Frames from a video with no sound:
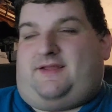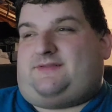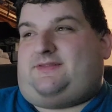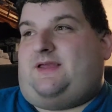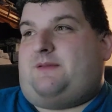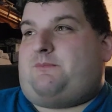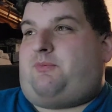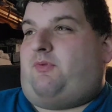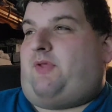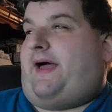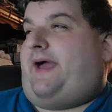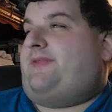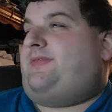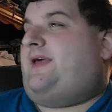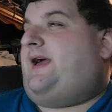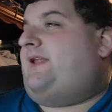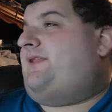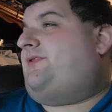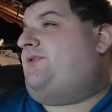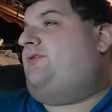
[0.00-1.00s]
like they implied
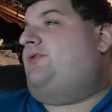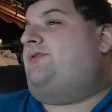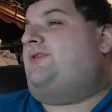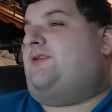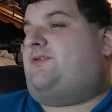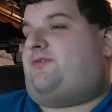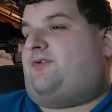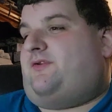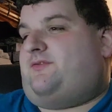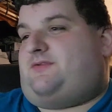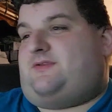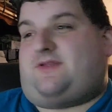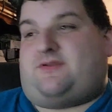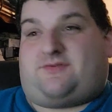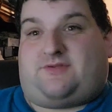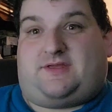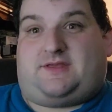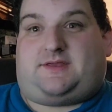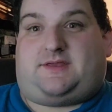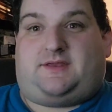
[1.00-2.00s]
that to this
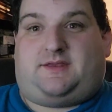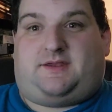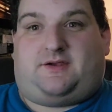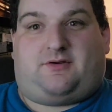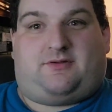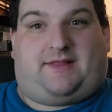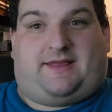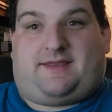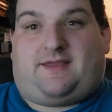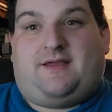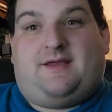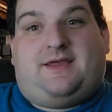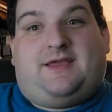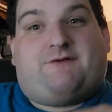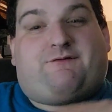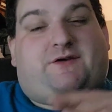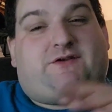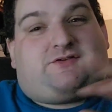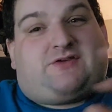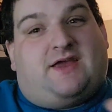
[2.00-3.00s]
thinking here. Like,
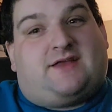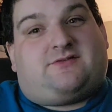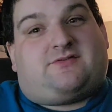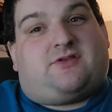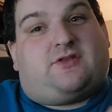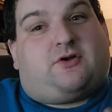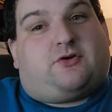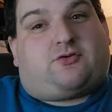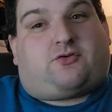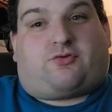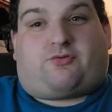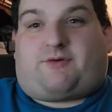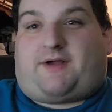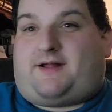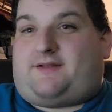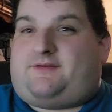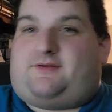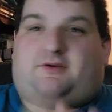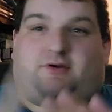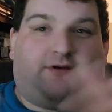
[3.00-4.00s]
if we change the notes
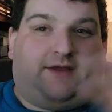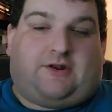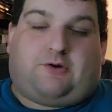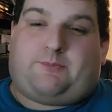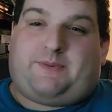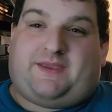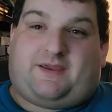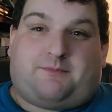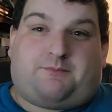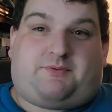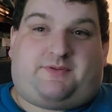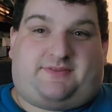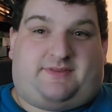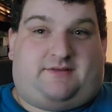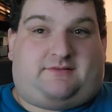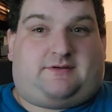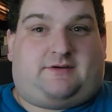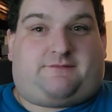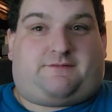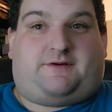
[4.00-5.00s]
around here, it'll be
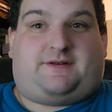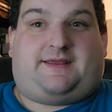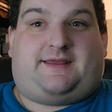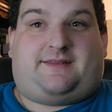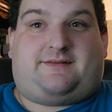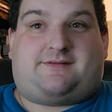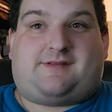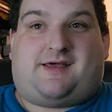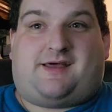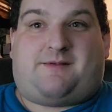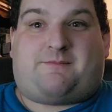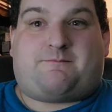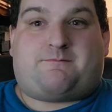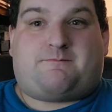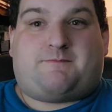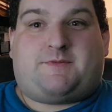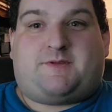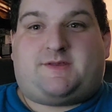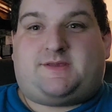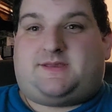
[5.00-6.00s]
completely different, and,
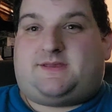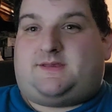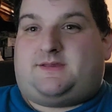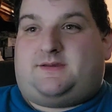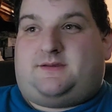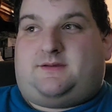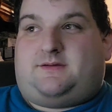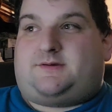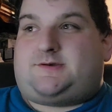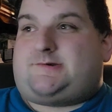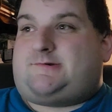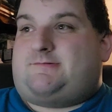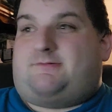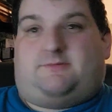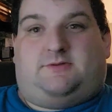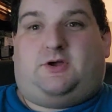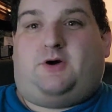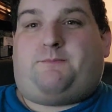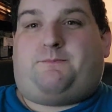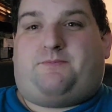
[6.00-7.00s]

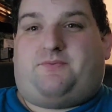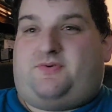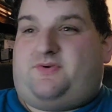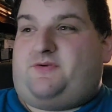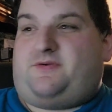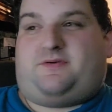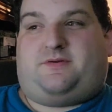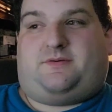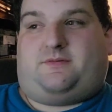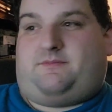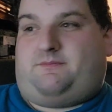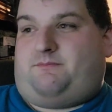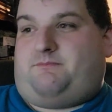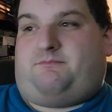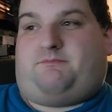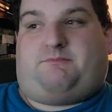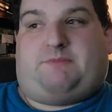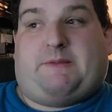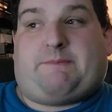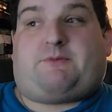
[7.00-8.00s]
nope,
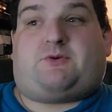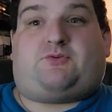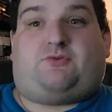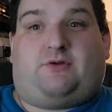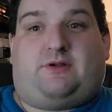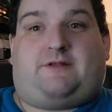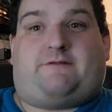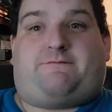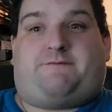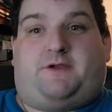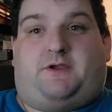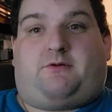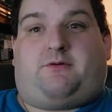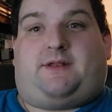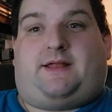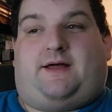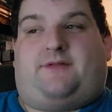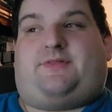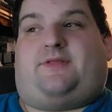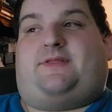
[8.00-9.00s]
people are still gonna figure
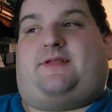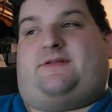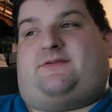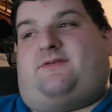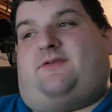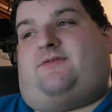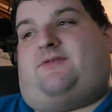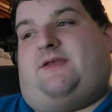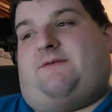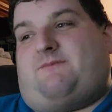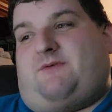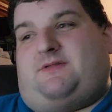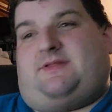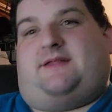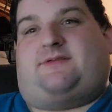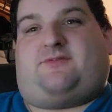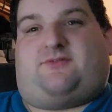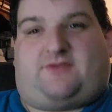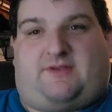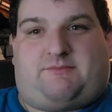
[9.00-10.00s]
it out that that's the
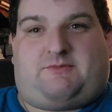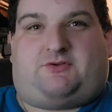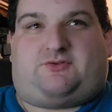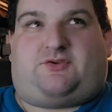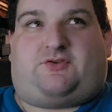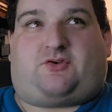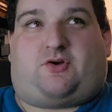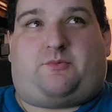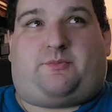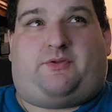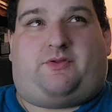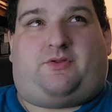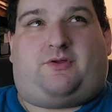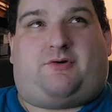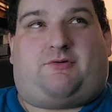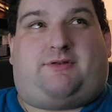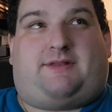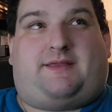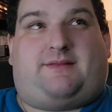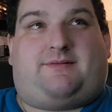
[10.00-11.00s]
same notes as Home
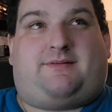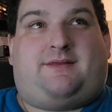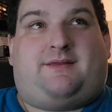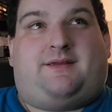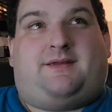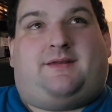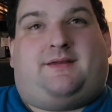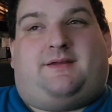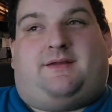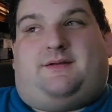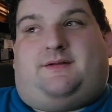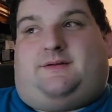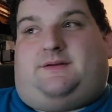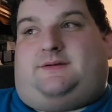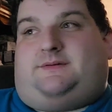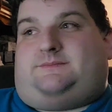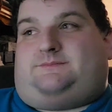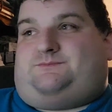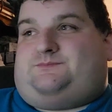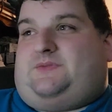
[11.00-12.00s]
Alone,
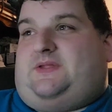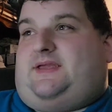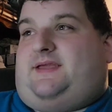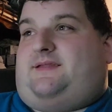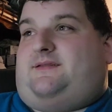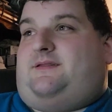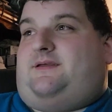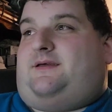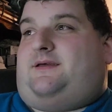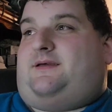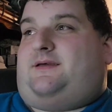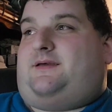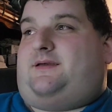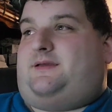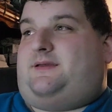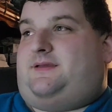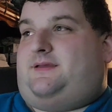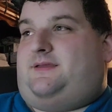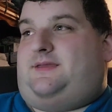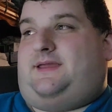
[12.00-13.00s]
and
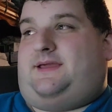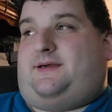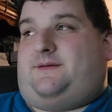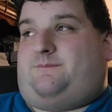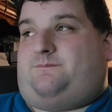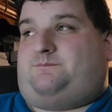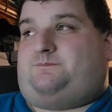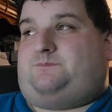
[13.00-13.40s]
yeah,